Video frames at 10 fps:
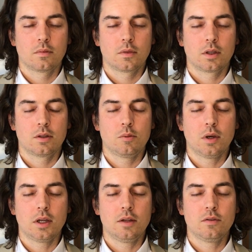And you
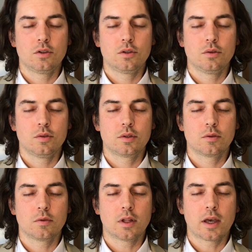might even choose to
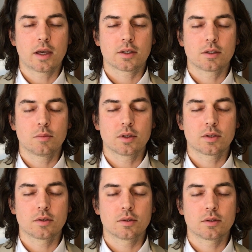relax the
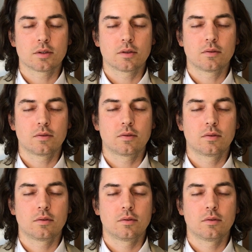muscles of
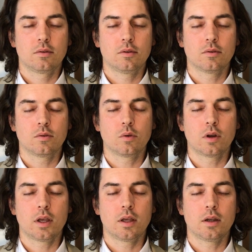your
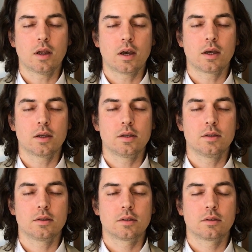forehead and
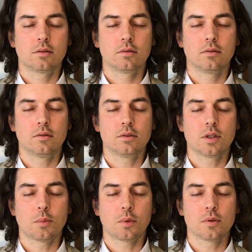eyes, your
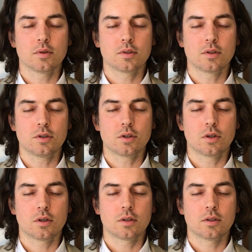temples and
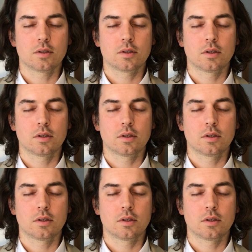jaws.